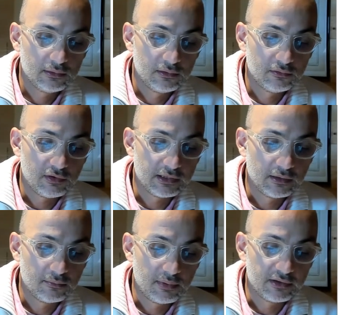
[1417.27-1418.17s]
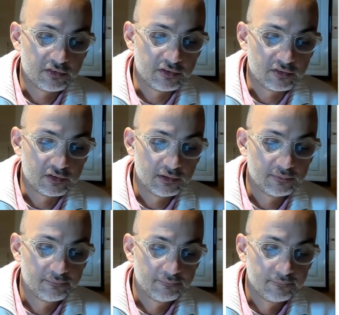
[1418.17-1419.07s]
divided by 60,
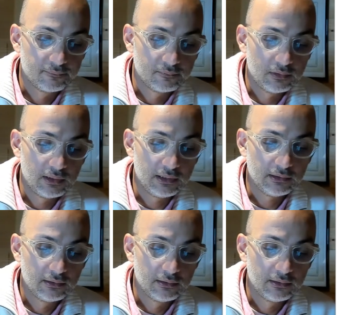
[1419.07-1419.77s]
right?